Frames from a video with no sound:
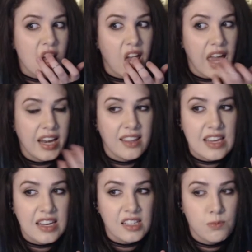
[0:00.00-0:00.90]
And I think
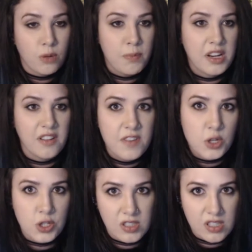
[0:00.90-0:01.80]
it's more
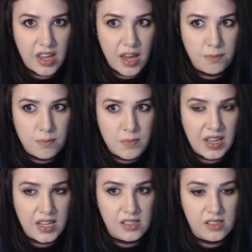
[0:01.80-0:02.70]
beneficial to them,
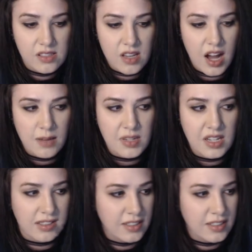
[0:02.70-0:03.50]
because I mean,